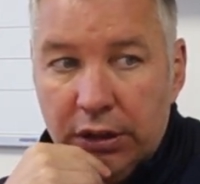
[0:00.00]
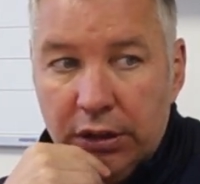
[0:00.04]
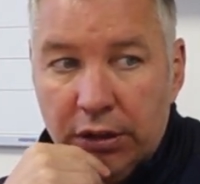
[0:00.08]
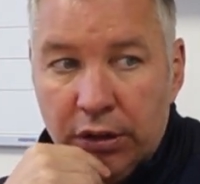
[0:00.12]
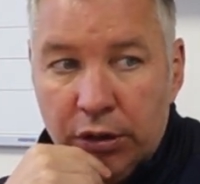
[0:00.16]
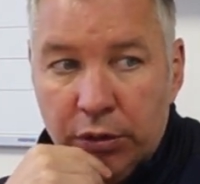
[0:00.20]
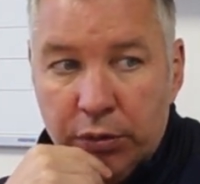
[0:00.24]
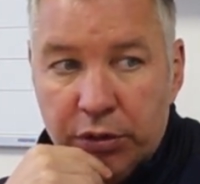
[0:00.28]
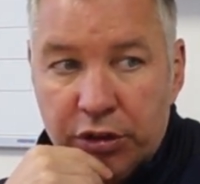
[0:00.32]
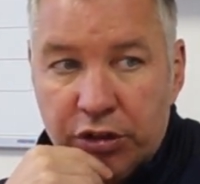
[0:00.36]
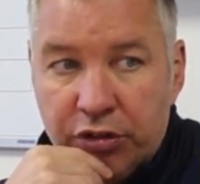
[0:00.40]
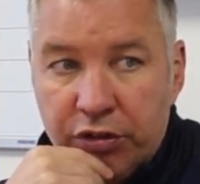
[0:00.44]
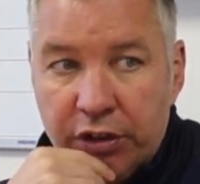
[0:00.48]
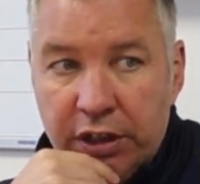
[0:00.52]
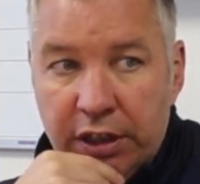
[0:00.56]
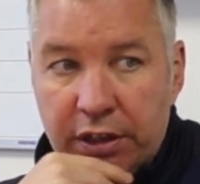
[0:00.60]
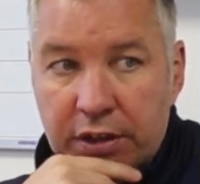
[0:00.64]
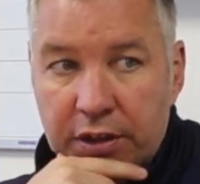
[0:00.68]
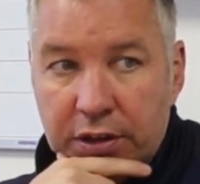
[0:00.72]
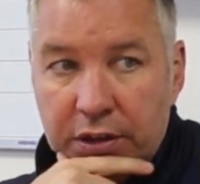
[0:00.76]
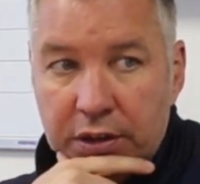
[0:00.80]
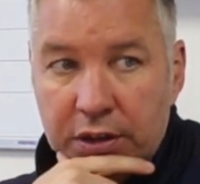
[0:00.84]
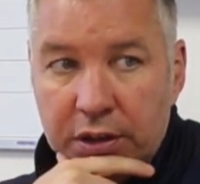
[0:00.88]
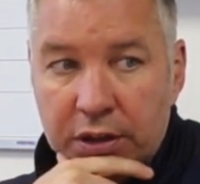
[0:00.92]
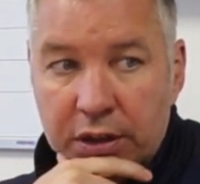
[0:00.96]
Louis
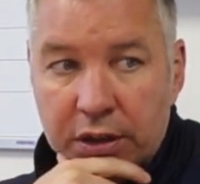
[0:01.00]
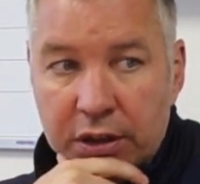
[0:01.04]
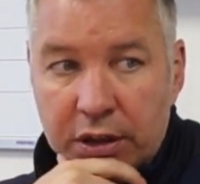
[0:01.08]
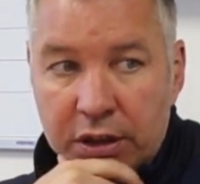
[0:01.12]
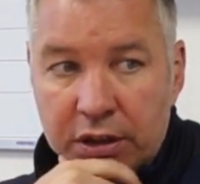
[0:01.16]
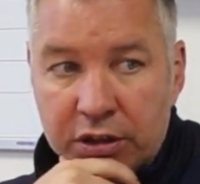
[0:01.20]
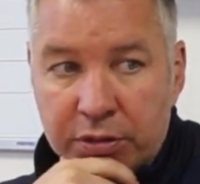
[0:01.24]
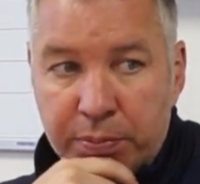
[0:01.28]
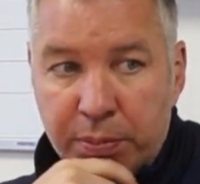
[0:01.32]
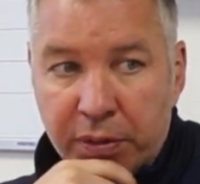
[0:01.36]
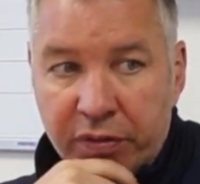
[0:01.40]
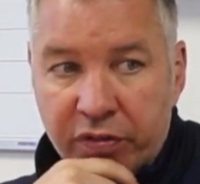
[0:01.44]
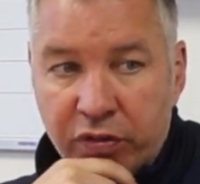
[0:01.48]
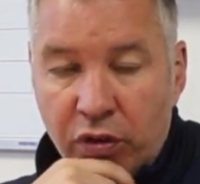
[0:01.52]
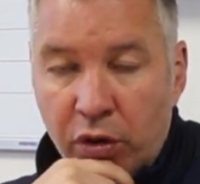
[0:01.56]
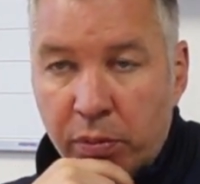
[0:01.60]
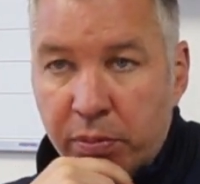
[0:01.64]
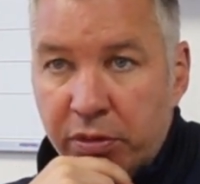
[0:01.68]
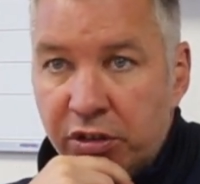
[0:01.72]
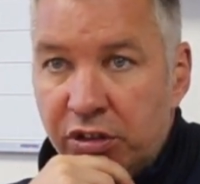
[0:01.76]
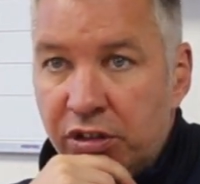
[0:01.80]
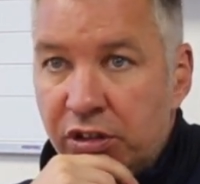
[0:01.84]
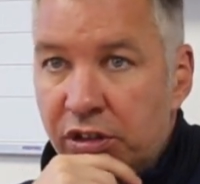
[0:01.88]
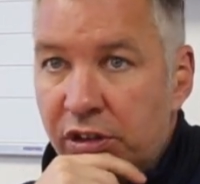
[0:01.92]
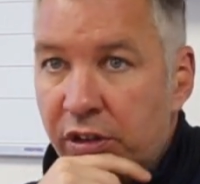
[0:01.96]
Reed, his
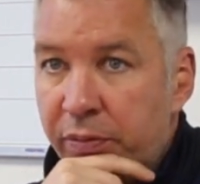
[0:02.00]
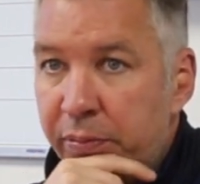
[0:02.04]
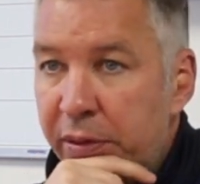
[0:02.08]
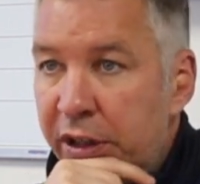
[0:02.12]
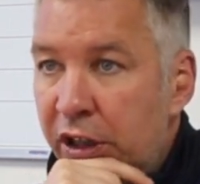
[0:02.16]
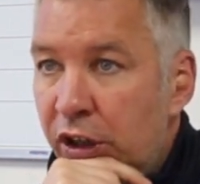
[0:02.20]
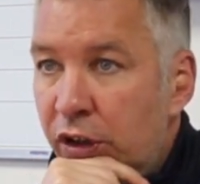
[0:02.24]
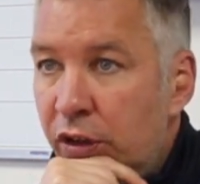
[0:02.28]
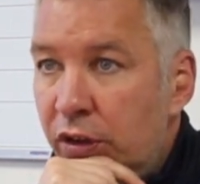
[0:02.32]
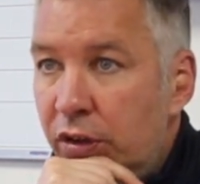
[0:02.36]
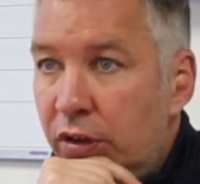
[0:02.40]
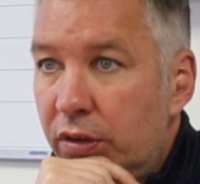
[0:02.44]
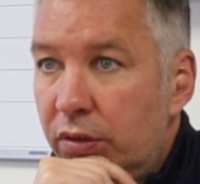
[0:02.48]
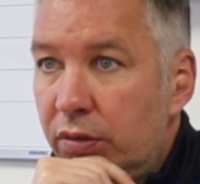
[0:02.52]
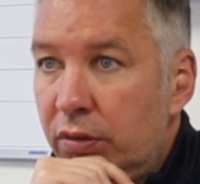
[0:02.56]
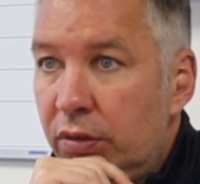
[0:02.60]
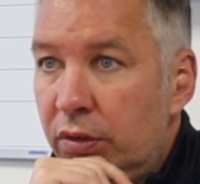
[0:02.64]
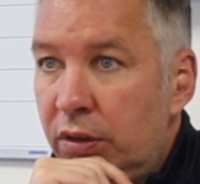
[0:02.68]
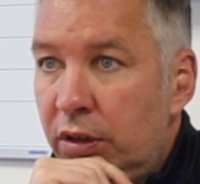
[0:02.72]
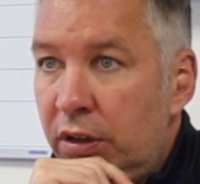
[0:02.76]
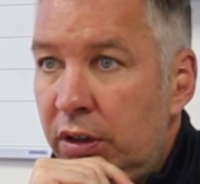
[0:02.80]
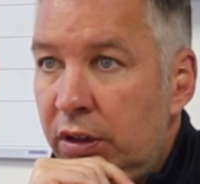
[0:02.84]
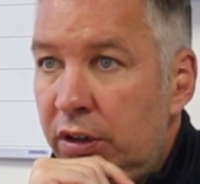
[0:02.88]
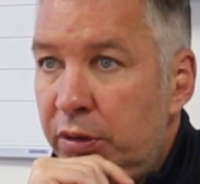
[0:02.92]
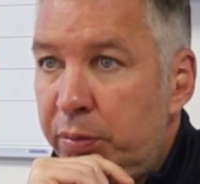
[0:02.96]
performances have been good,
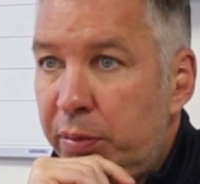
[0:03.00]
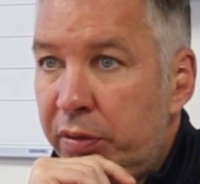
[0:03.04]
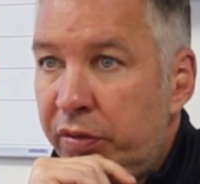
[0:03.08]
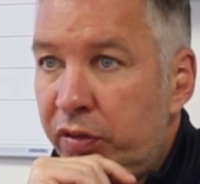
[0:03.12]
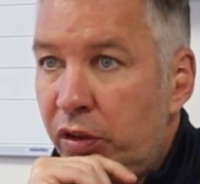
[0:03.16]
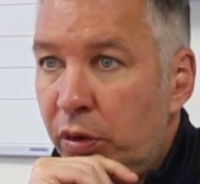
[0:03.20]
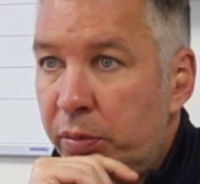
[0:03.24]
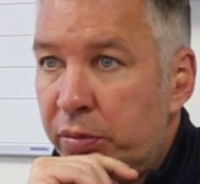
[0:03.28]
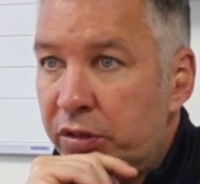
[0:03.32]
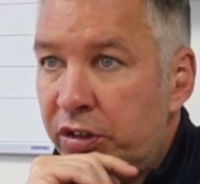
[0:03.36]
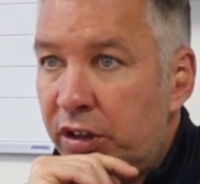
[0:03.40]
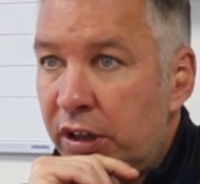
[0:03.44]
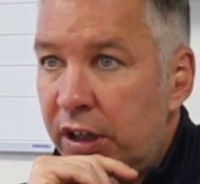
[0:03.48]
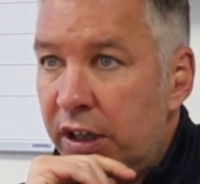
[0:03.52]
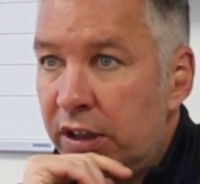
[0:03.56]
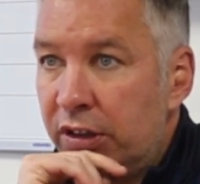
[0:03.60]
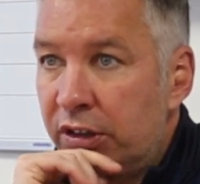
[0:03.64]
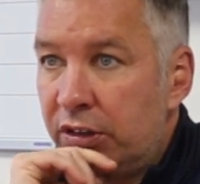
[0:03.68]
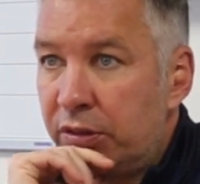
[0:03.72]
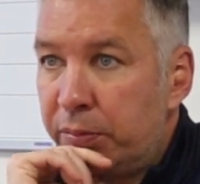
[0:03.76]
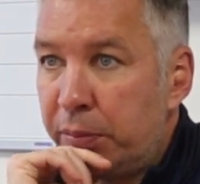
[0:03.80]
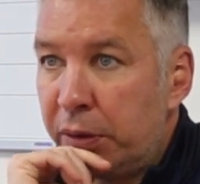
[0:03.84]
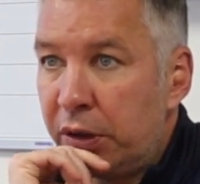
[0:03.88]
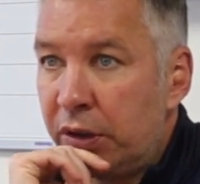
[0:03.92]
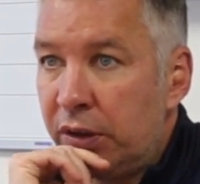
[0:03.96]
and his performance
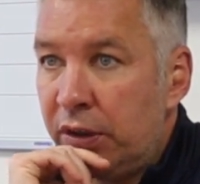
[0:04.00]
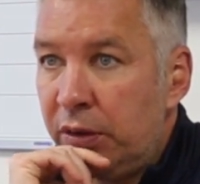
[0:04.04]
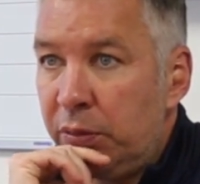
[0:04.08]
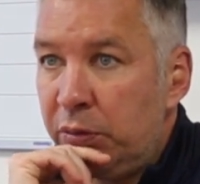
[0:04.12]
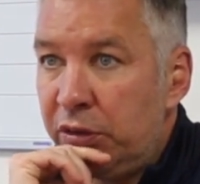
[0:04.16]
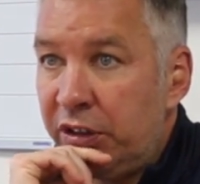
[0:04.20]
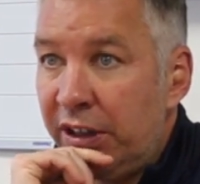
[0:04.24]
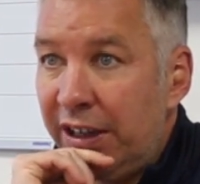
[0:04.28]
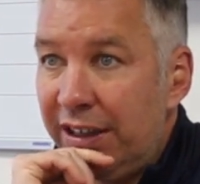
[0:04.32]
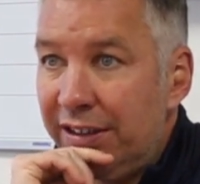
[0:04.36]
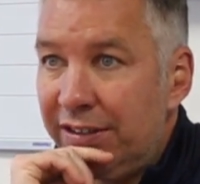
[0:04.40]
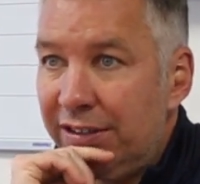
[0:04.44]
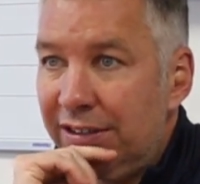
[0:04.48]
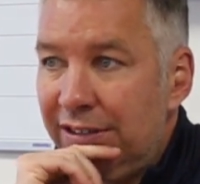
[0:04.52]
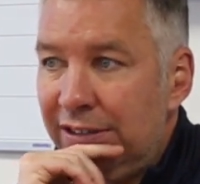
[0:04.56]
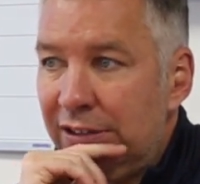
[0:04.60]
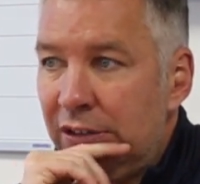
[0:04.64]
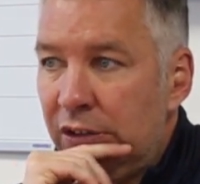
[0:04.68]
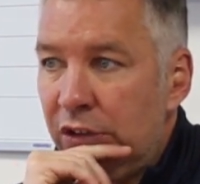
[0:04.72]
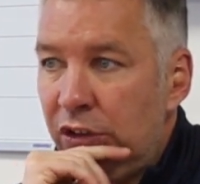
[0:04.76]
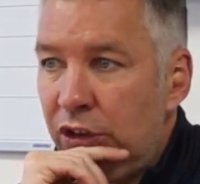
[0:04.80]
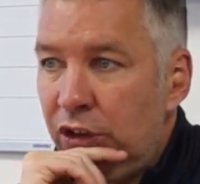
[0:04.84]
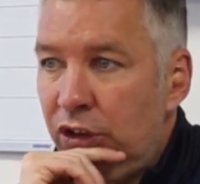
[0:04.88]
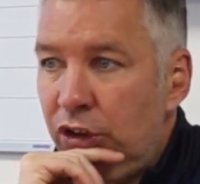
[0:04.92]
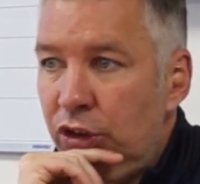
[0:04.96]
against Burton was excellent
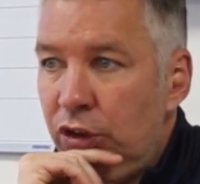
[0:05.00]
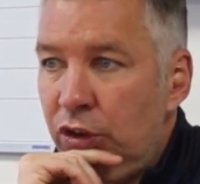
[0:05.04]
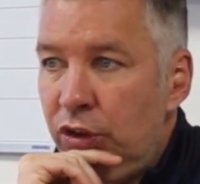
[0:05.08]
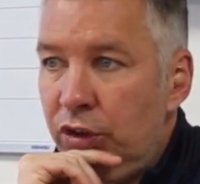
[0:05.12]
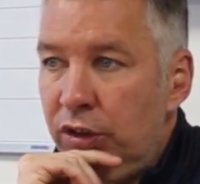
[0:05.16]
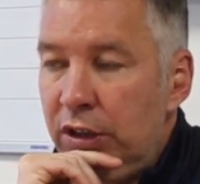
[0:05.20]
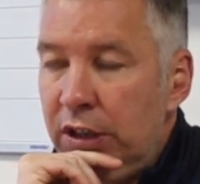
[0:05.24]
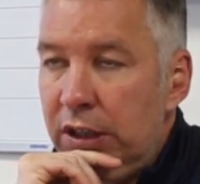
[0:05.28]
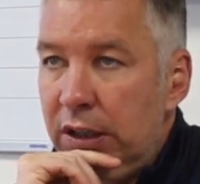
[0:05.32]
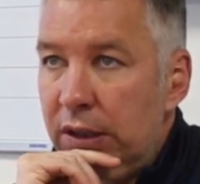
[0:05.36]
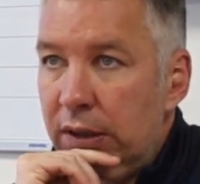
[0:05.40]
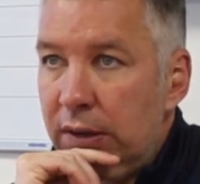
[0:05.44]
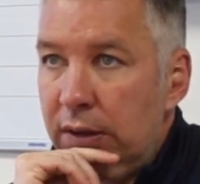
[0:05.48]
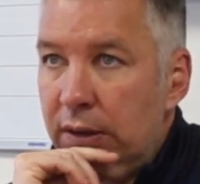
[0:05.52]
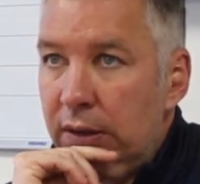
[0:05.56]
on the Tuesday.